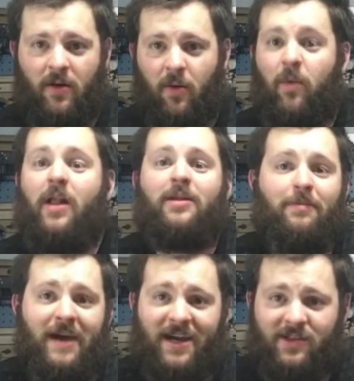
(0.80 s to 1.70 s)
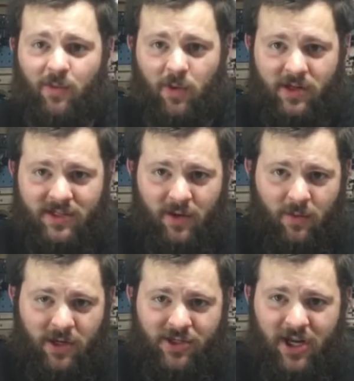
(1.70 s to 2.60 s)
Welcome back to Warzone
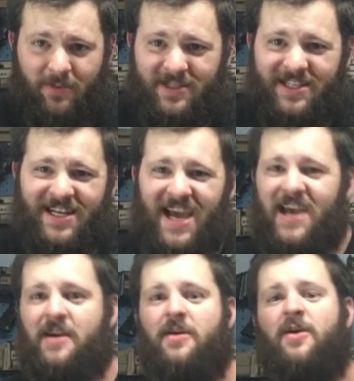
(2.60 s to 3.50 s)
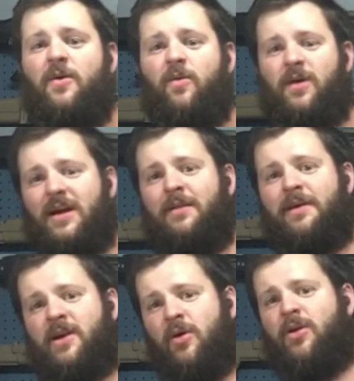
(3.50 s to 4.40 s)
Workshop. Today we're going to
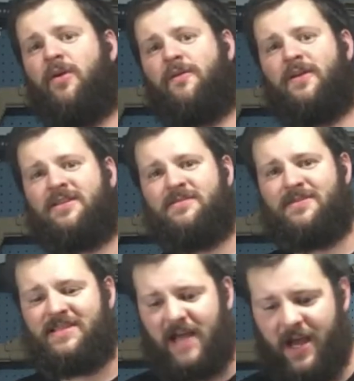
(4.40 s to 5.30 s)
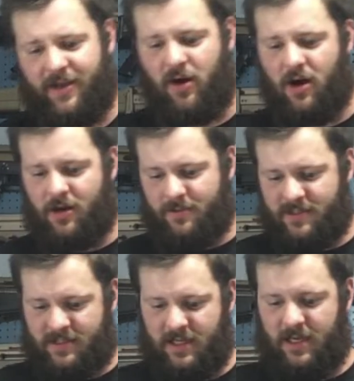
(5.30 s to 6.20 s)
be going over some sidearms.